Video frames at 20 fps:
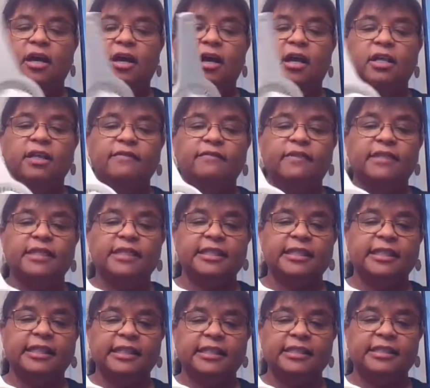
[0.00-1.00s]
all of the
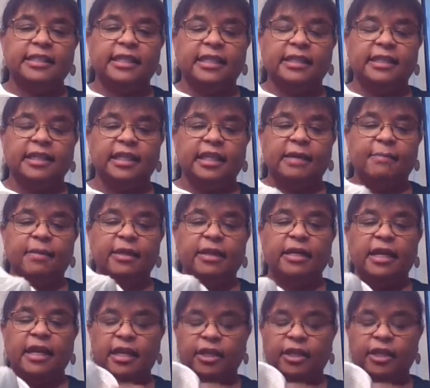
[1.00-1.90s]
seeds in the lemon,